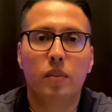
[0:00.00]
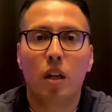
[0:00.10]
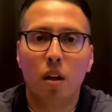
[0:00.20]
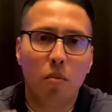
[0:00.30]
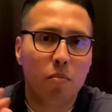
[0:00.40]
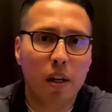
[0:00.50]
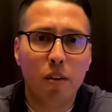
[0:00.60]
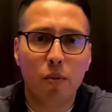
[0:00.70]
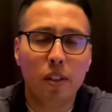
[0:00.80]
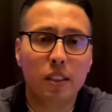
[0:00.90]
Buying real
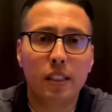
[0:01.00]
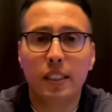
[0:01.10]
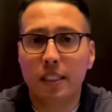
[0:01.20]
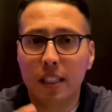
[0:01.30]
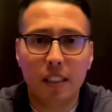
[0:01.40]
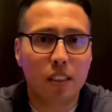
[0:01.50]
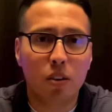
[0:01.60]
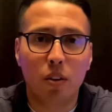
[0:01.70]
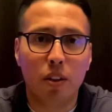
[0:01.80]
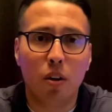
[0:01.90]
estate is not just owning a
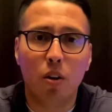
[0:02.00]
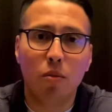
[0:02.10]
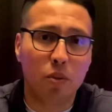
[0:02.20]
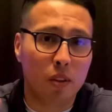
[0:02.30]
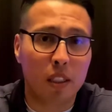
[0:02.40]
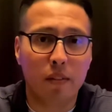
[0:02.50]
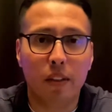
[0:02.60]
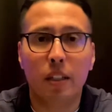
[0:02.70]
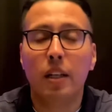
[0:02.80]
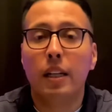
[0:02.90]
home to live in,
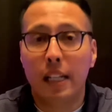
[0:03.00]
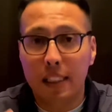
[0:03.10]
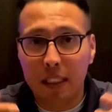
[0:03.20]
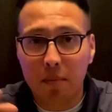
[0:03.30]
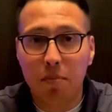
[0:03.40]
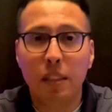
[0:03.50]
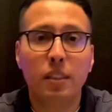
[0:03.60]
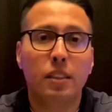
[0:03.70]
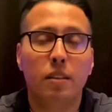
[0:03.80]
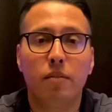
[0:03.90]
it's a business
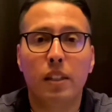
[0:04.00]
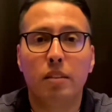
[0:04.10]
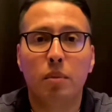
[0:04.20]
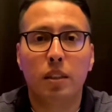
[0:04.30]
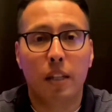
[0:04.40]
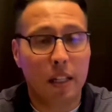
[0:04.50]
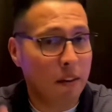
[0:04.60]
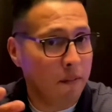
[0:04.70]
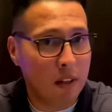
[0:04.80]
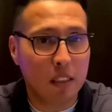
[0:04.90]
investment, and
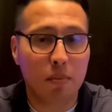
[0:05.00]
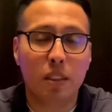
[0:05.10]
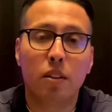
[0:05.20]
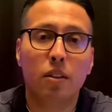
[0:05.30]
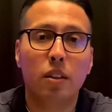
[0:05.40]
investments are good.